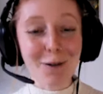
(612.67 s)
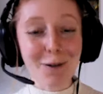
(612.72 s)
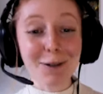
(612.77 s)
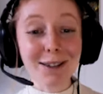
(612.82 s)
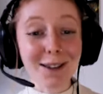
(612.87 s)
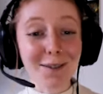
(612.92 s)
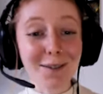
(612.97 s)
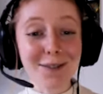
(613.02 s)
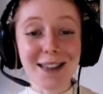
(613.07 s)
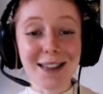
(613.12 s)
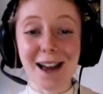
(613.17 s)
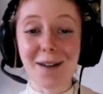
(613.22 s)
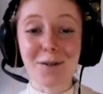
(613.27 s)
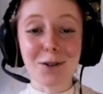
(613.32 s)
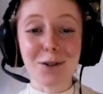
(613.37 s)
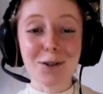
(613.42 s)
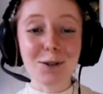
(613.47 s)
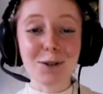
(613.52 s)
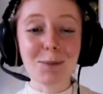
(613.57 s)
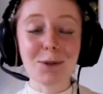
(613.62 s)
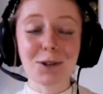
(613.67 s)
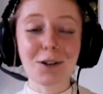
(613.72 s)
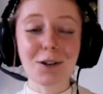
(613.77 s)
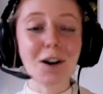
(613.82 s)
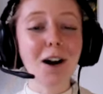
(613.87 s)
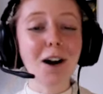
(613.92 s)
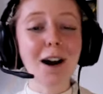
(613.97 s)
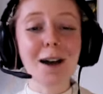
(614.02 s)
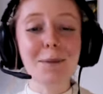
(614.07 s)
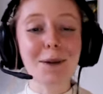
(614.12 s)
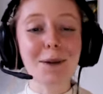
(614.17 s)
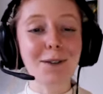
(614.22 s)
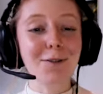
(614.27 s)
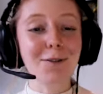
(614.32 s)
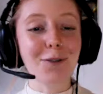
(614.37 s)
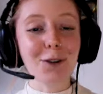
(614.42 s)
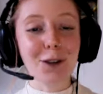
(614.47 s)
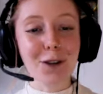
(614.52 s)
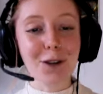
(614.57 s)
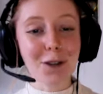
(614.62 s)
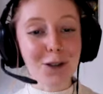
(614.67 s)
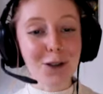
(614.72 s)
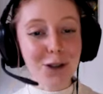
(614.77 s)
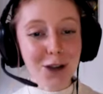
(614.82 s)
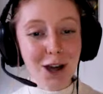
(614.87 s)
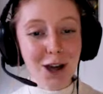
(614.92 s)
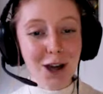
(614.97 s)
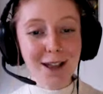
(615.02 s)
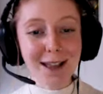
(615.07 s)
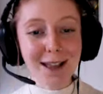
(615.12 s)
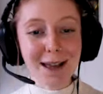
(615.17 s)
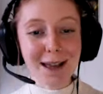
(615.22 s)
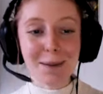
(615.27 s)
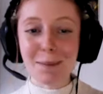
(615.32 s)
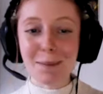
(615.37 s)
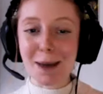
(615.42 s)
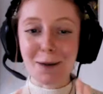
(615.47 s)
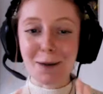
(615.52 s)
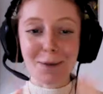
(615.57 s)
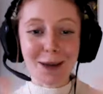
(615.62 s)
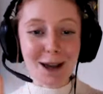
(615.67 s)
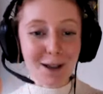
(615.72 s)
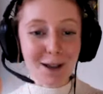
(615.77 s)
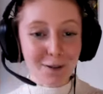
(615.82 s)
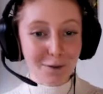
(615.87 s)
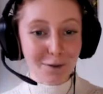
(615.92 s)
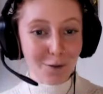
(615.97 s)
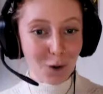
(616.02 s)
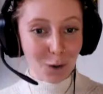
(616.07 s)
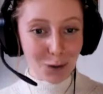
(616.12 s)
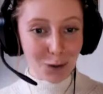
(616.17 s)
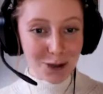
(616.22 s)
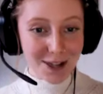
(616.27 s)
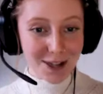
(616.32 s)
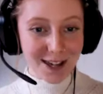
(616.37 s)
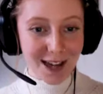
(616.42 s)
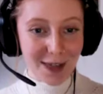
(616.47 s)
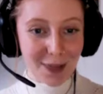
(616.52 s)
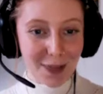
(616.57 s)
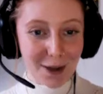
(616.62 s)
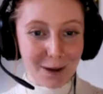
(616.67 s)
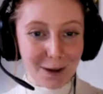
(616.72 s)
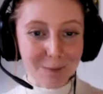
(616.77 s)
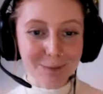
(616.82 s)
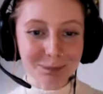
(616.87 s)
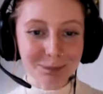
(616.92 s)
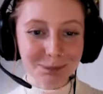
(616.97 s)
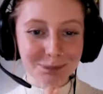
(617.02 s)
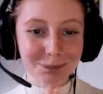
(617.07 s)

I would love to have you subscribe and follow the journey. May we unfold together.